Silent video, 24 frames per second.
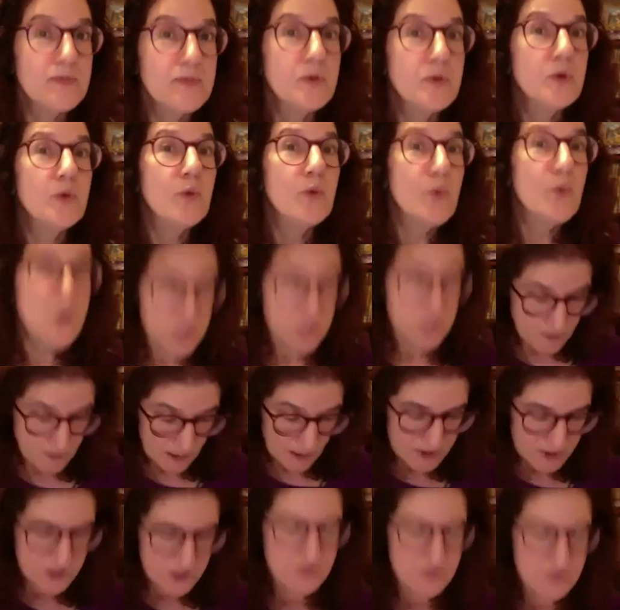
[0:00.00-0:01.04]
which
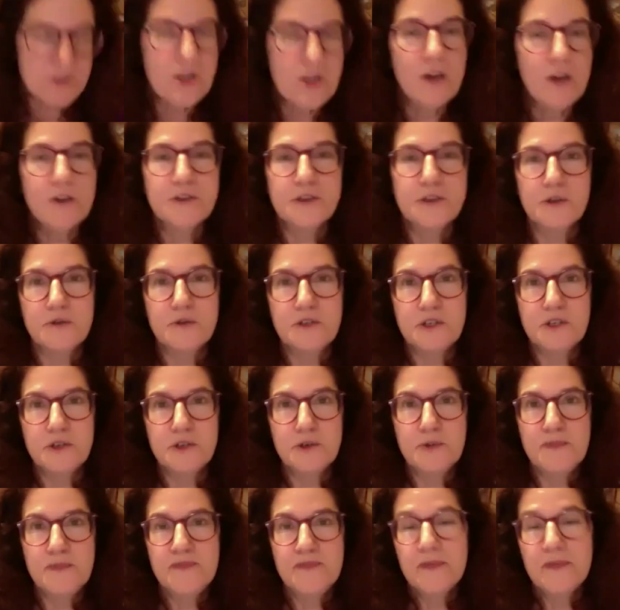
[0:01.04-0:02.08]
publishers also
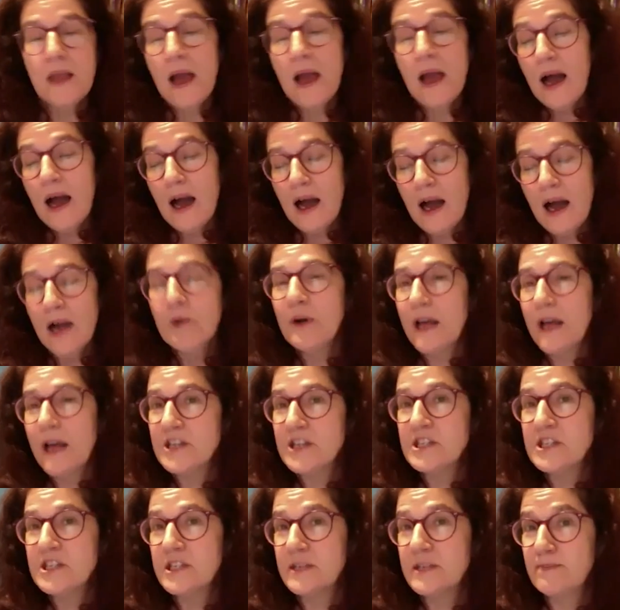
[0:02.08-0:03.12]
do, I would
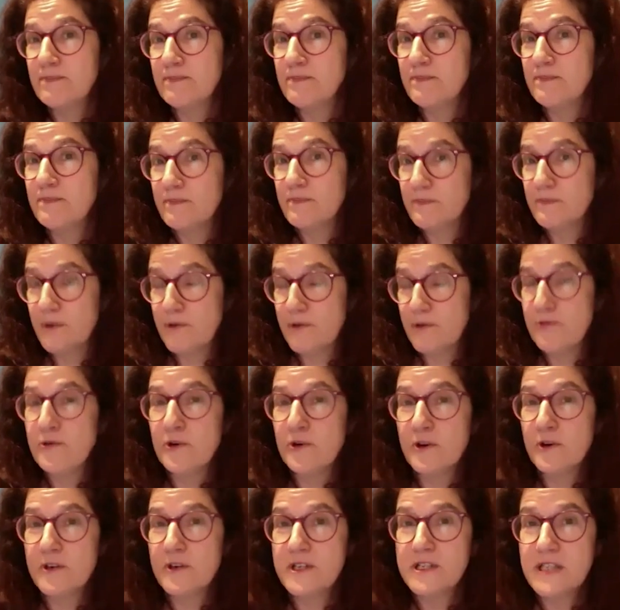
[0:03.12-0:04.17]
actually
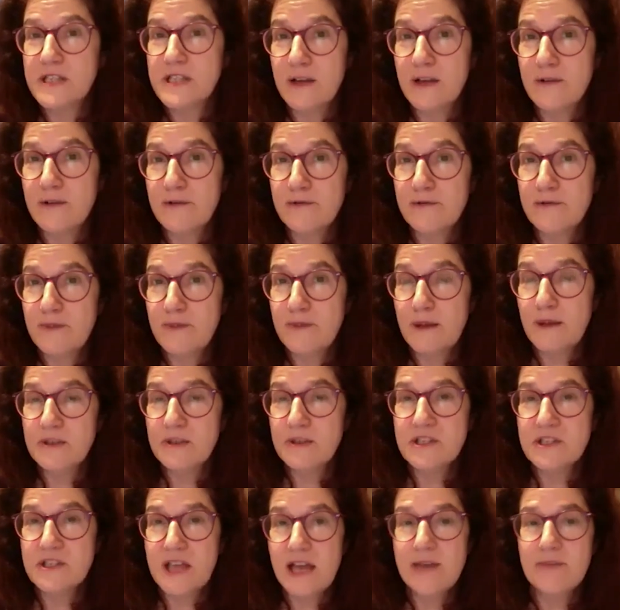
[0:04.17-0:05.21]
prefer to
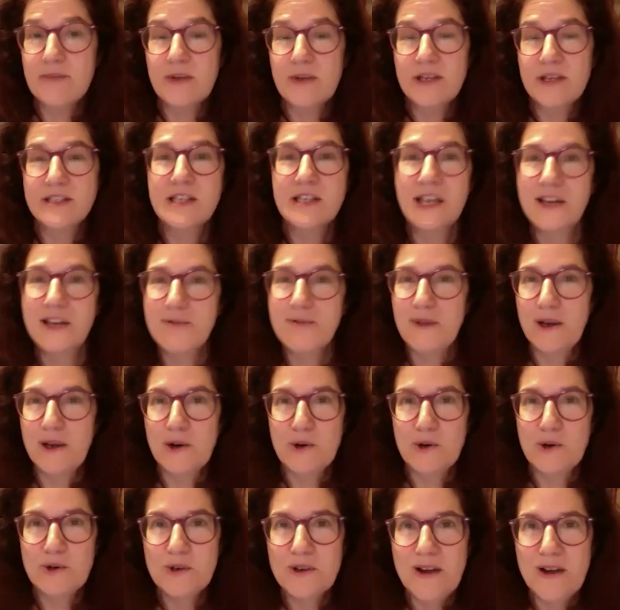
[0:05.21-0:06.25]
self-publish that because I have my
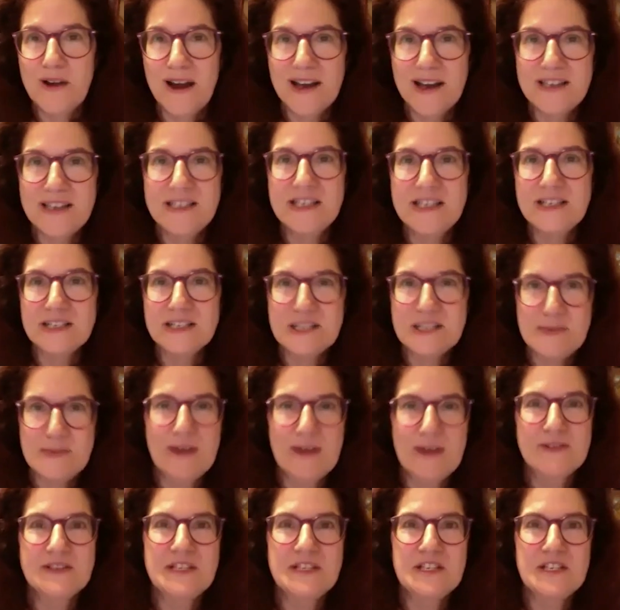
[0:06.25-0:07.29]
own ideas
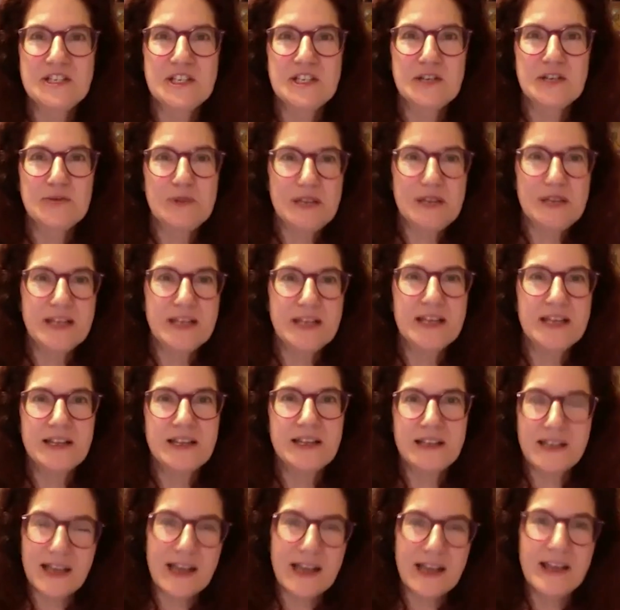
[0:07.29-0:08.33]
about teaching
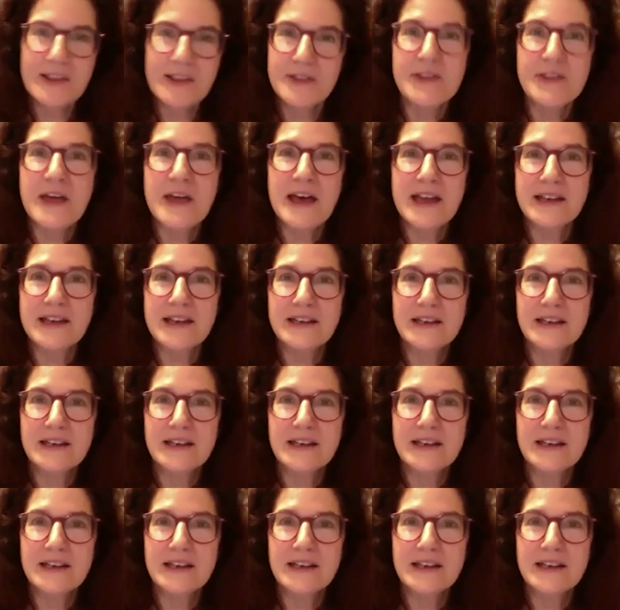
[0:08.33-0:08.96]
reading that